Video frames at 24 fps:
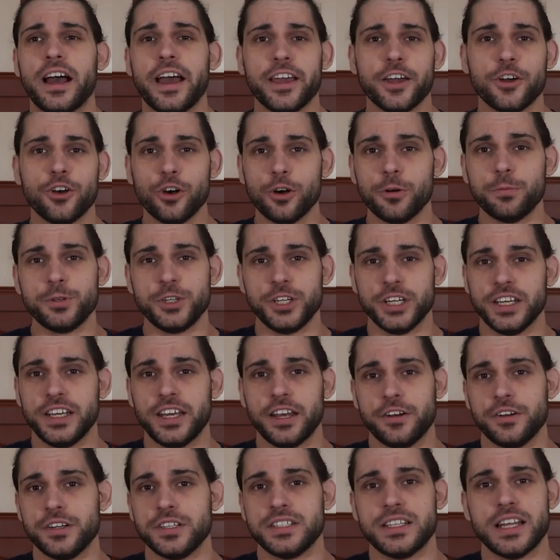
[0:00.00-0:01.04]
I hope she
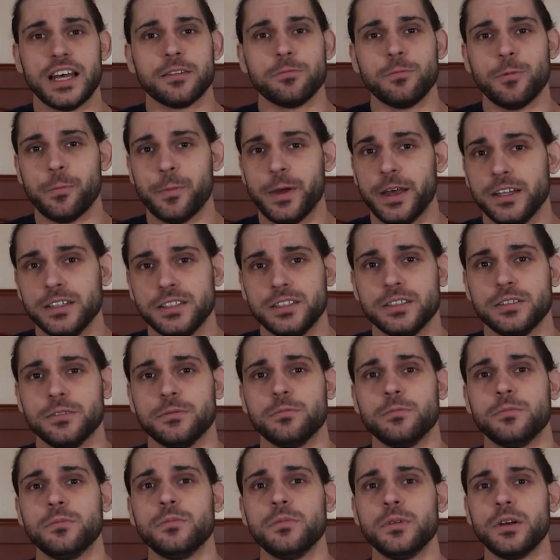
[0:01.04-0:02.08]
carries that
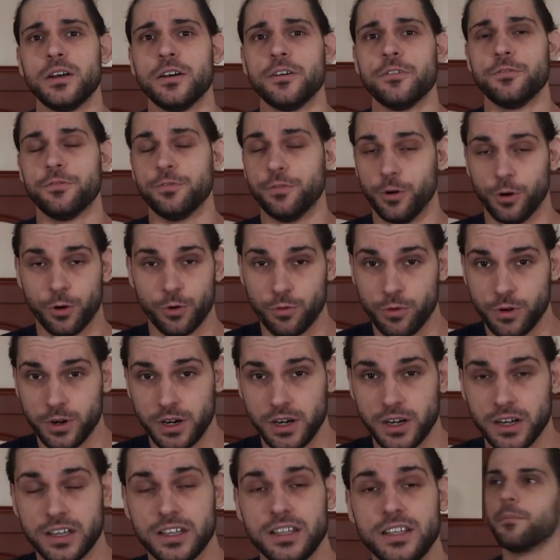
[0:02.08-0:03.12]
momentum
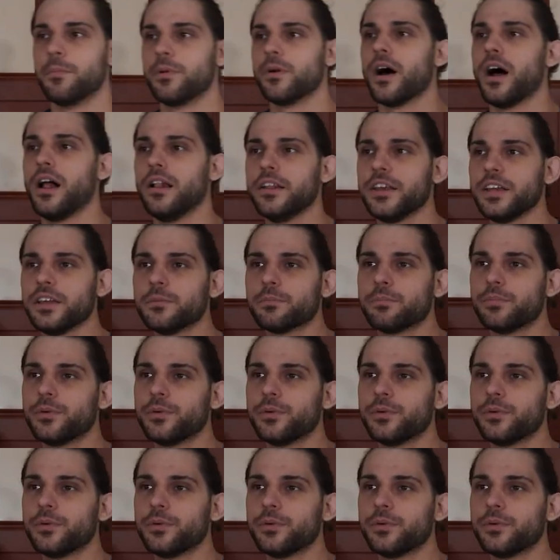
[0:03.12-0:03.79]
forward. Brawling